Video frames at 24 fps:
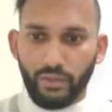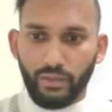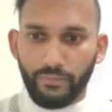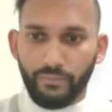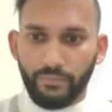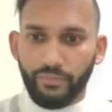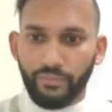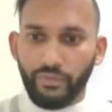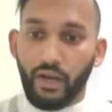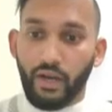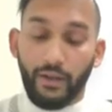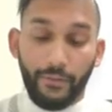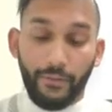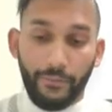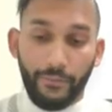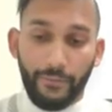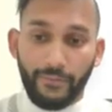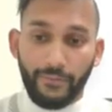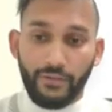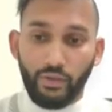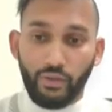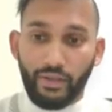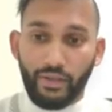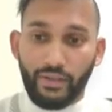The other
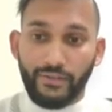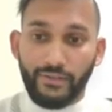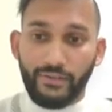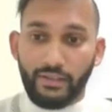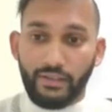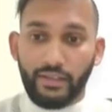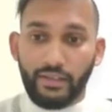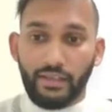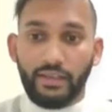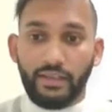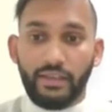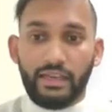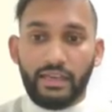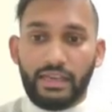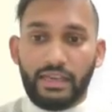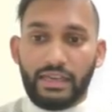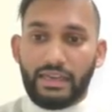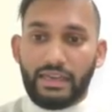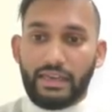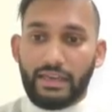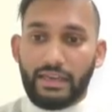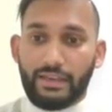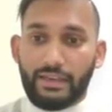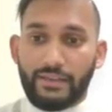things you can see
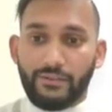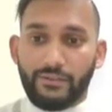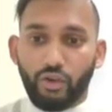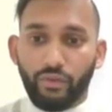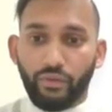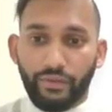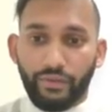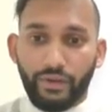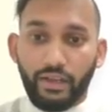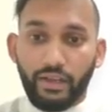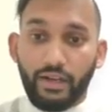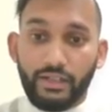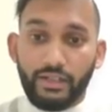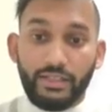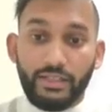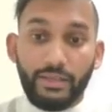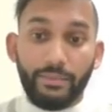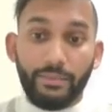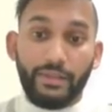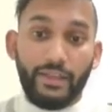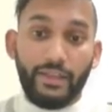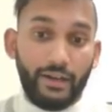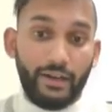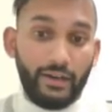is over here,
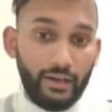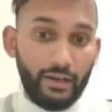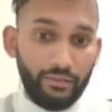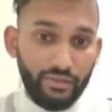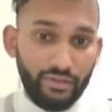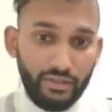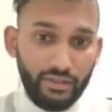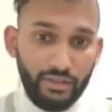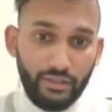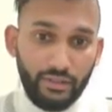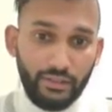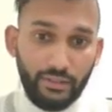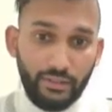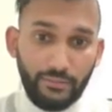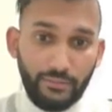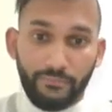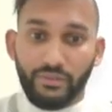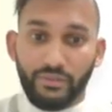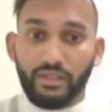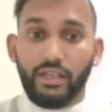sympathetic nervous system